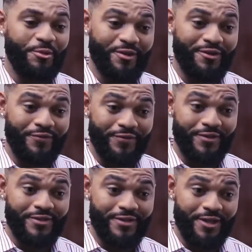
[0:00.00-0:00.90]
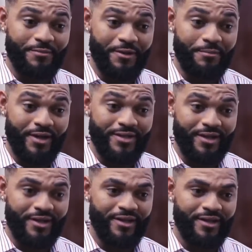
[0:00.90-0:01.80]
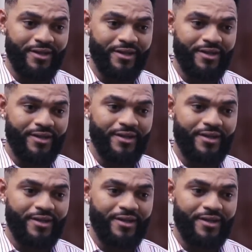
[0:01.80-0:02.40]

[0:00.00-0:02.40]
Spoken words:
I can remember the first time I met her.